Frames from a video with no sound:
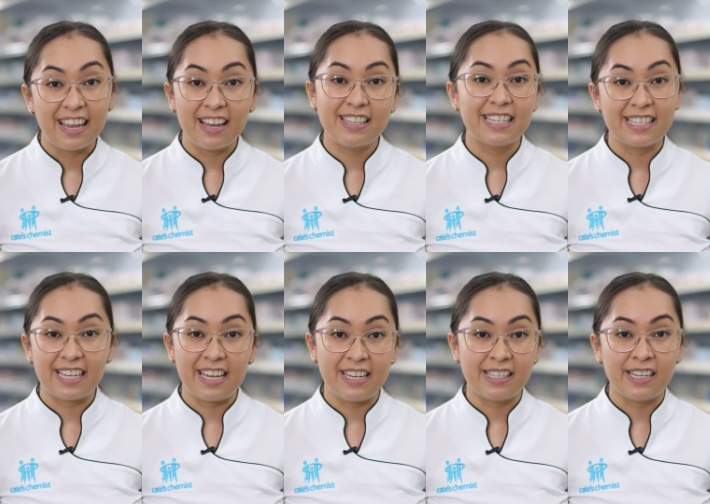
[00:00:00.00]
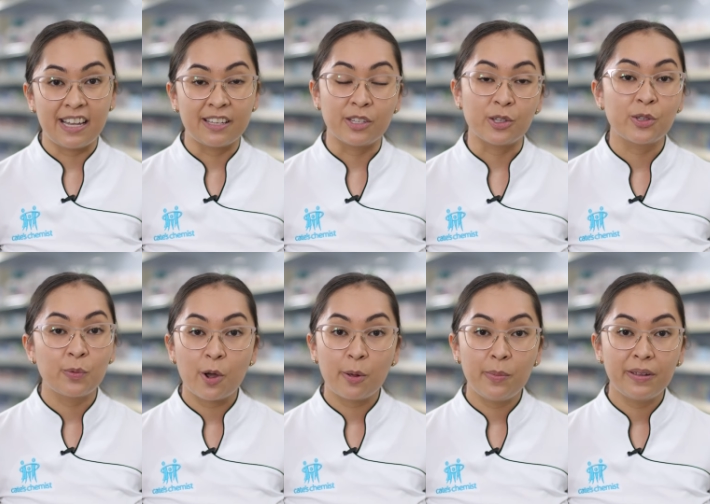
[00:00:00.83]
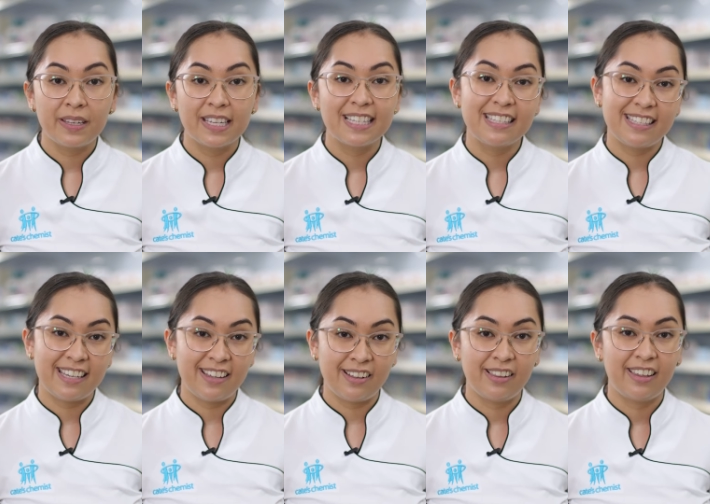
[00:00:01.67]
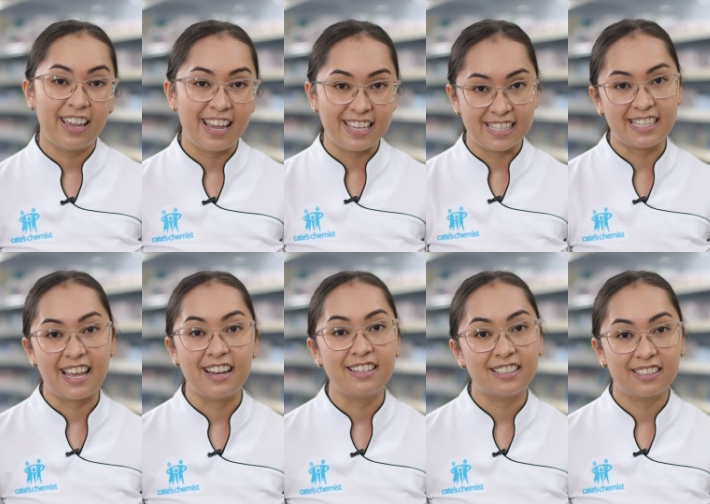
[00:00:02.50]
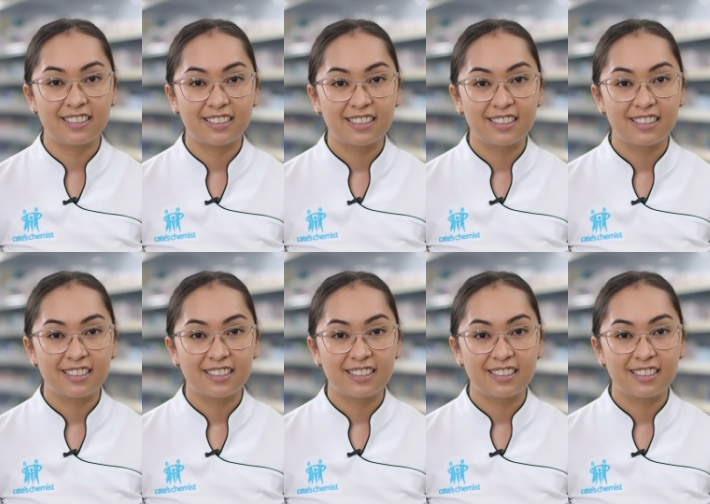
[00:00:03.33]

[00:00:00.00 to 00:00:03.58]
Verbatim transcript: It's as easy as a swab, seal and send.